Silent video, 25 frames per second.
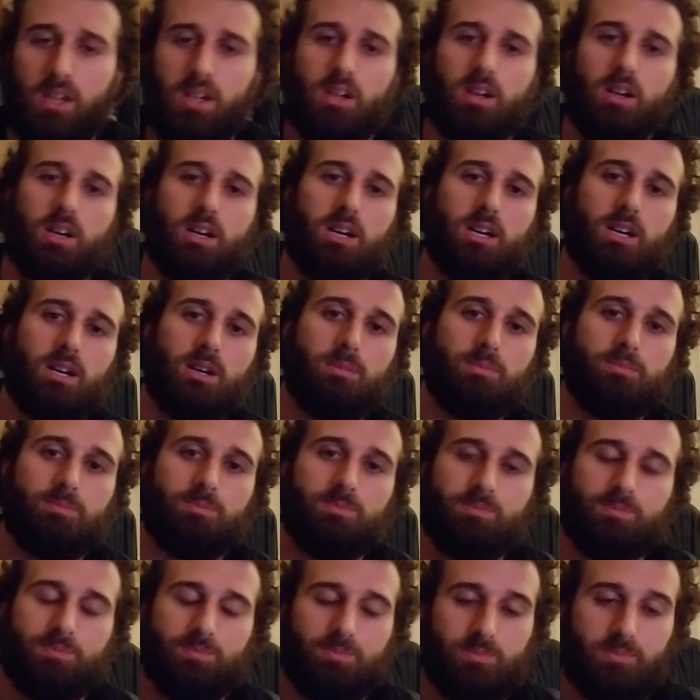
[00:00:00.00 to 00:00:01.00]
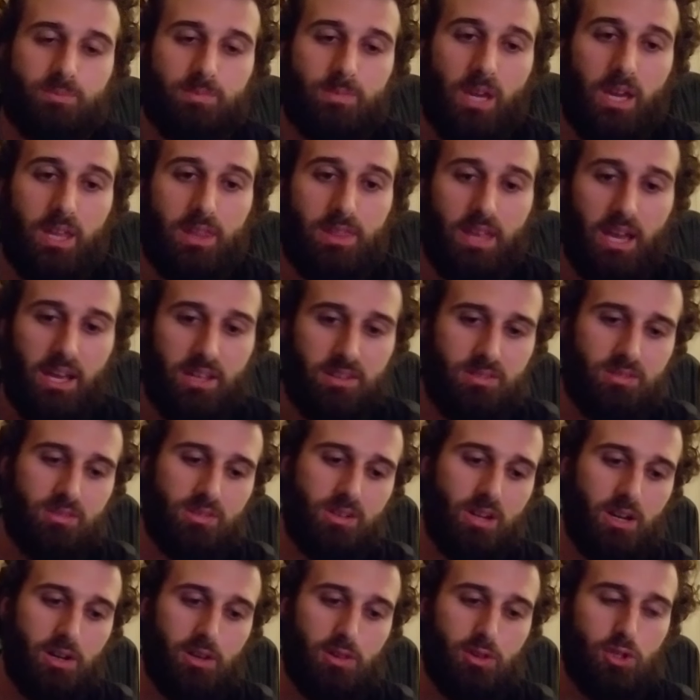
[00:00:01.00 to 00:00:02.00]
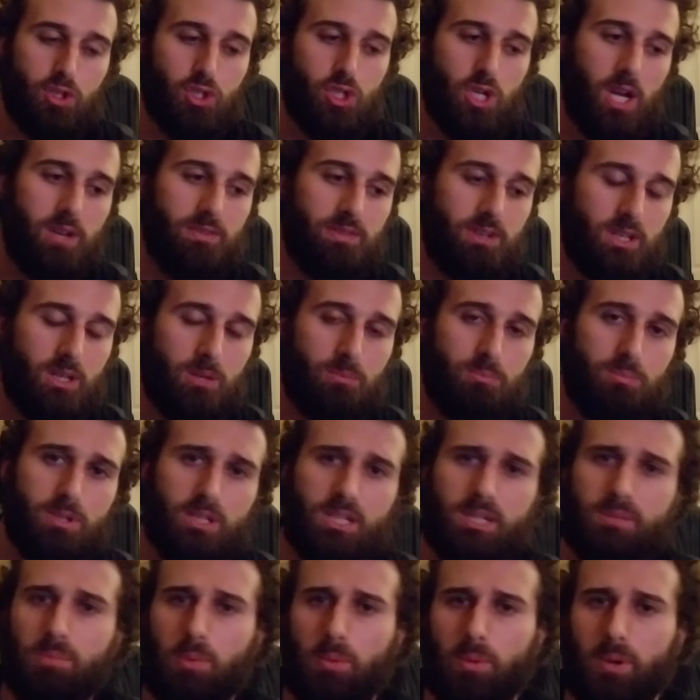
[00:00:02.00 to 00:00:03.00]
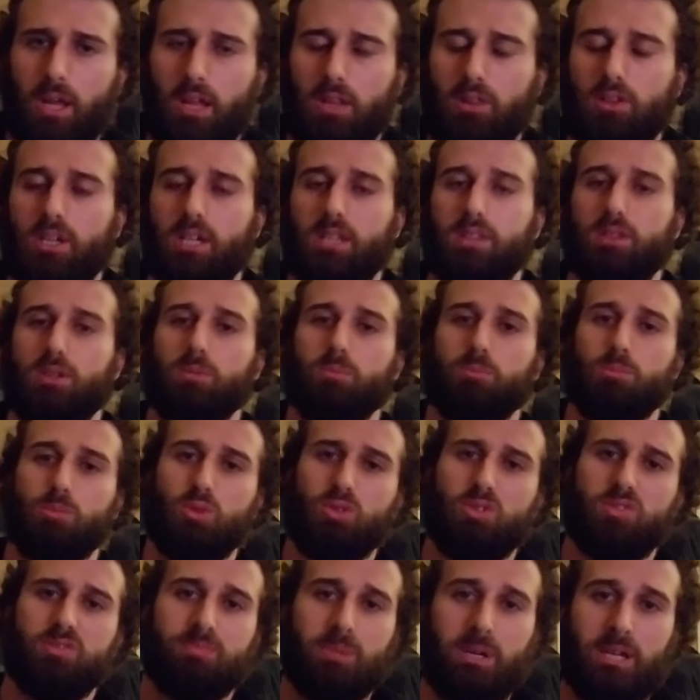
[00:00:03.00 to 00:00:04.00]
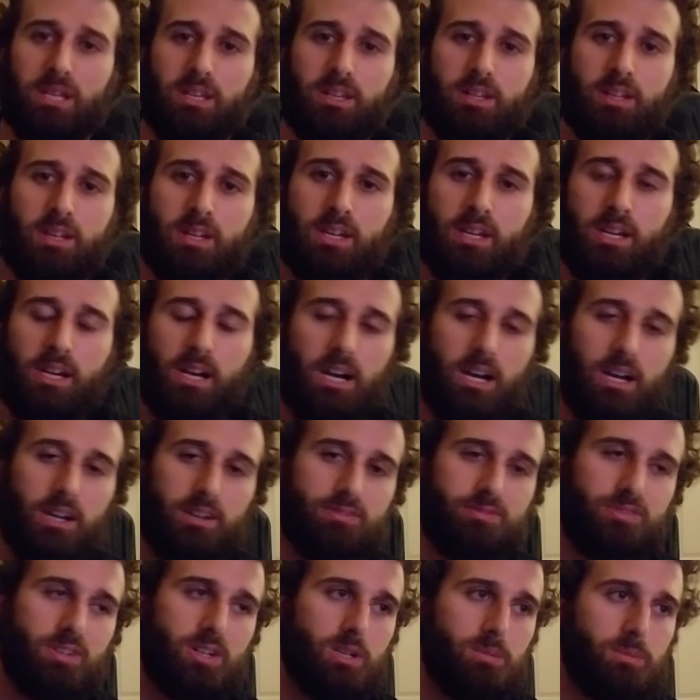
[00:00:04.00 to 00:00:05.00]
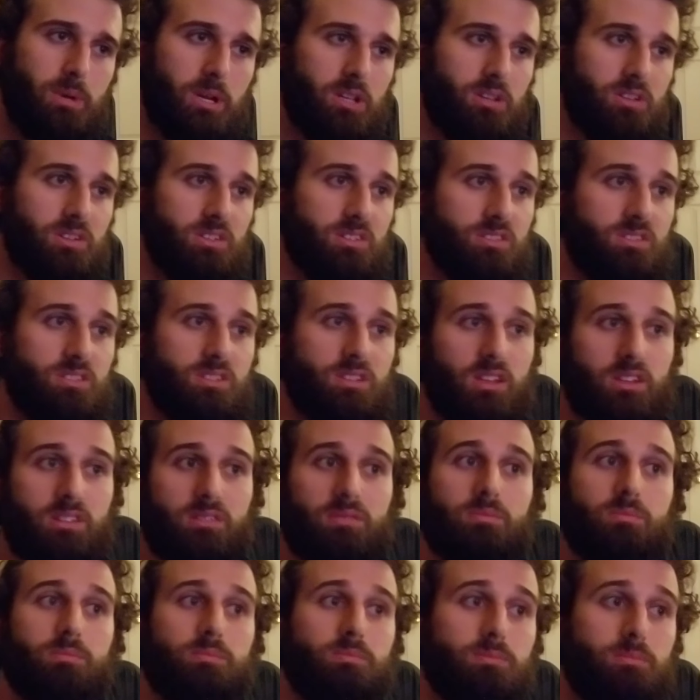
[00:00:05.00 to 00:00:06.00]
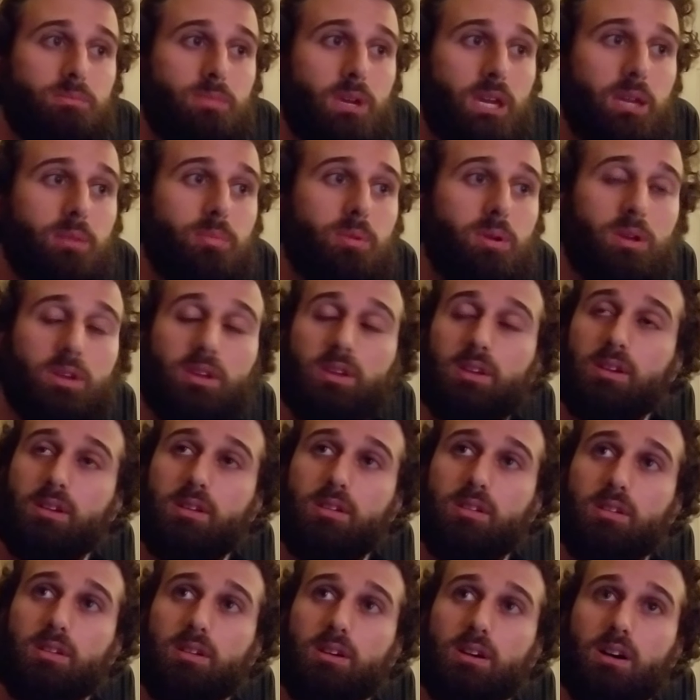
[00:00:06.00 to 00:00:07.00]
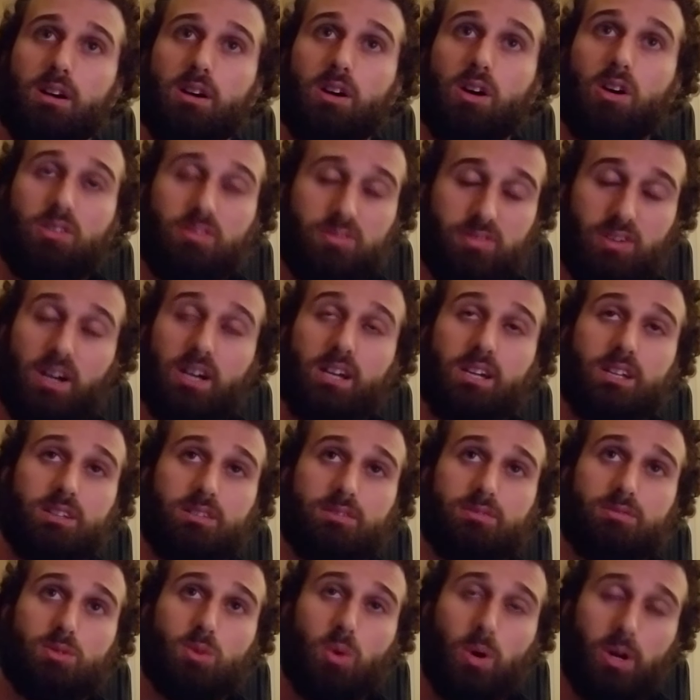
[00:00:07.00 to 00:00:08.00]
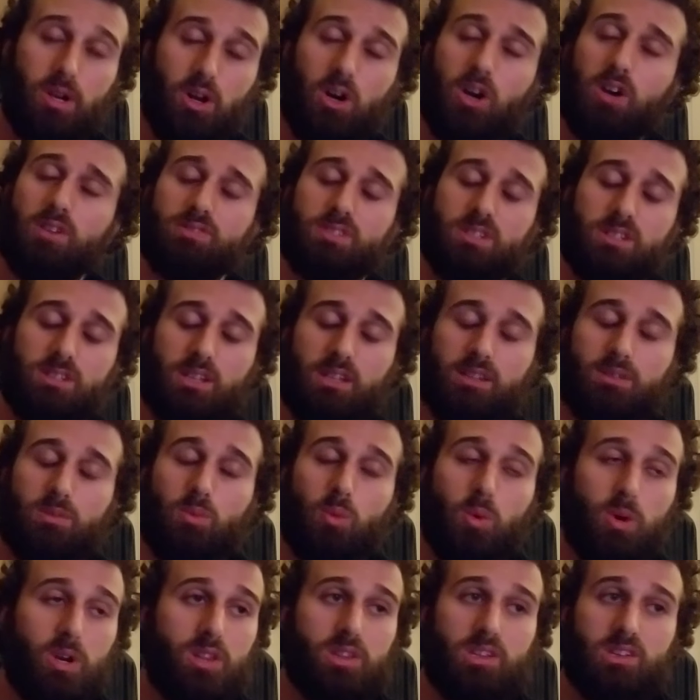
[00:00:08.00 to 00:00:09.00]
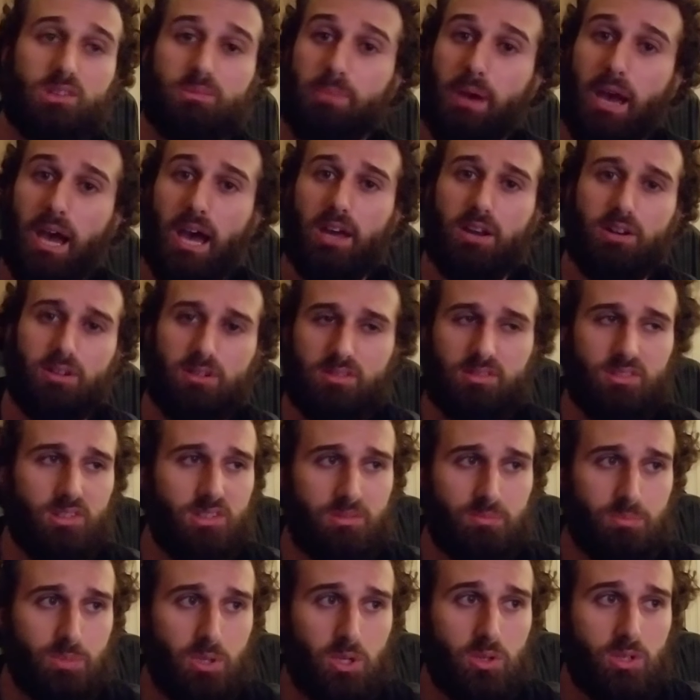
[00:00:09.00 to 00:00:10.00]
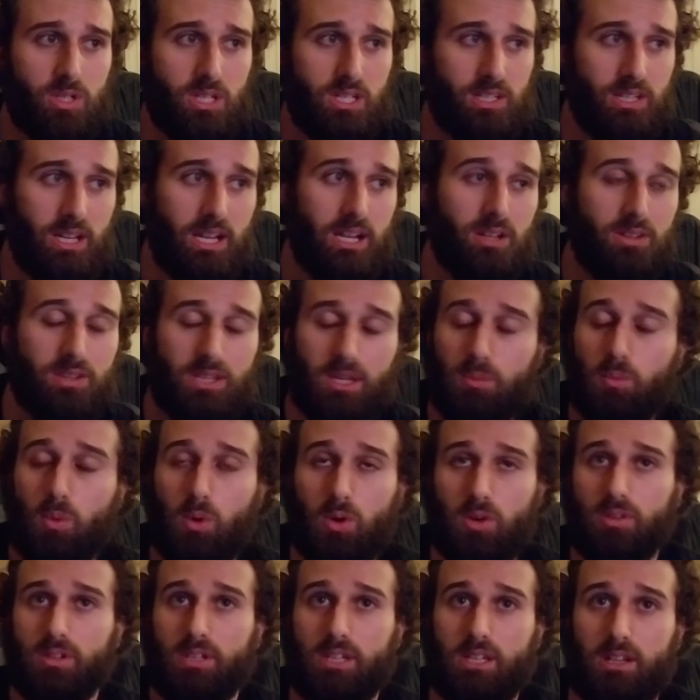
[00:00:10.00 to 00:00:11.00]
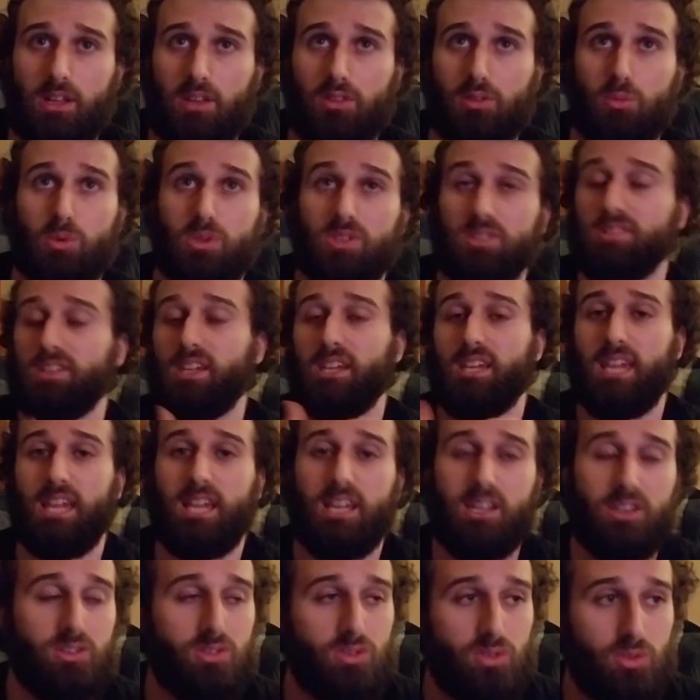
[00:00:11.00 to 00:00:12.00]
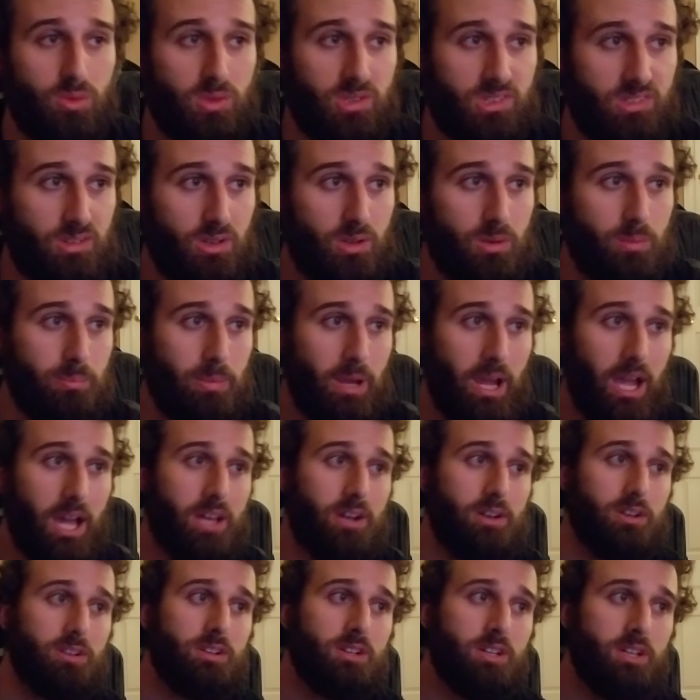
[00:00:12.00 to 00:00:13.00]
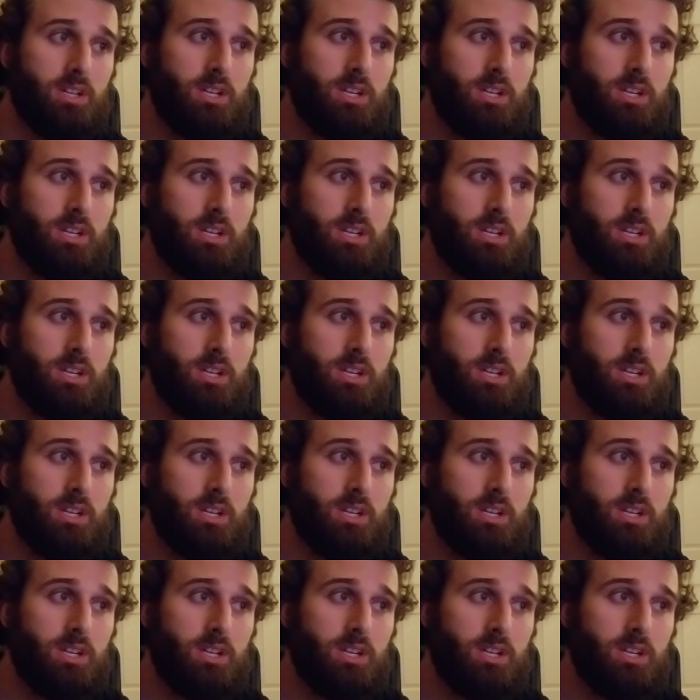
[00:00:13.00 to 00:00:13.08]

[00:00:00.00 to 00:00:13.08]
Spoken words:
and that's kind of their driving complaint. But when I look at their movement, I fundamentally see that maybe I'll find quite often that one of these patterns has broken down. In other words, they can't do a certain pattern.